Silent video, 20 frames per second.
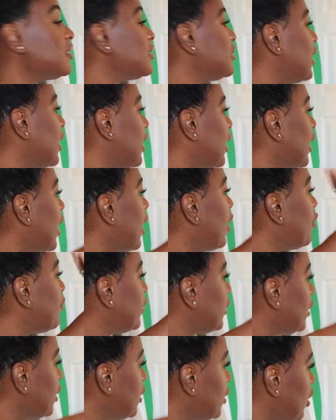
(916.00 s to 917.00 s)
to say, I
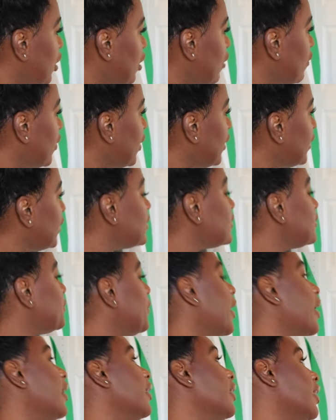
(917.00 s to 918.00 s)
really love this
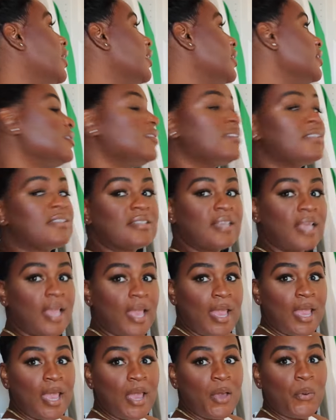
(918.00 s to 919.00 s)
painting. This is
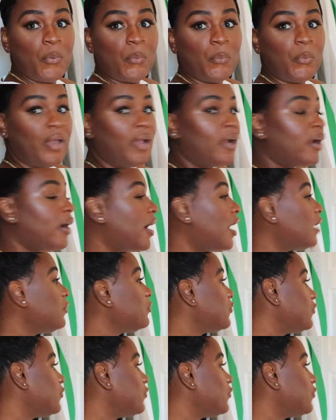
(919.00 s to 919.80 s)
where I'm